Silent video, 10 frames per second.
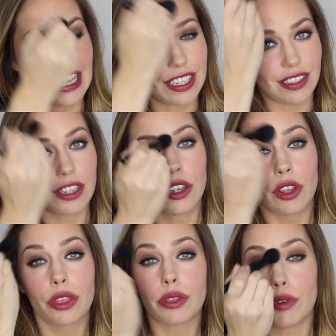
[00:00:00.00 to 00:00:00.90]
this
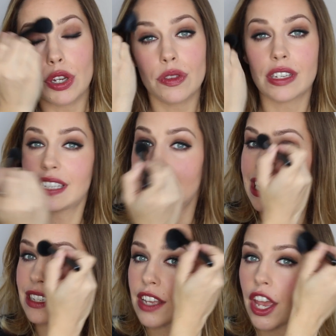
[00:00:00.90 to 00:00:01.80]
through the
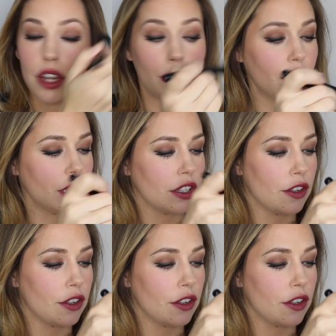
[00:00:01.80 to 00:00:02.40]
T-zone,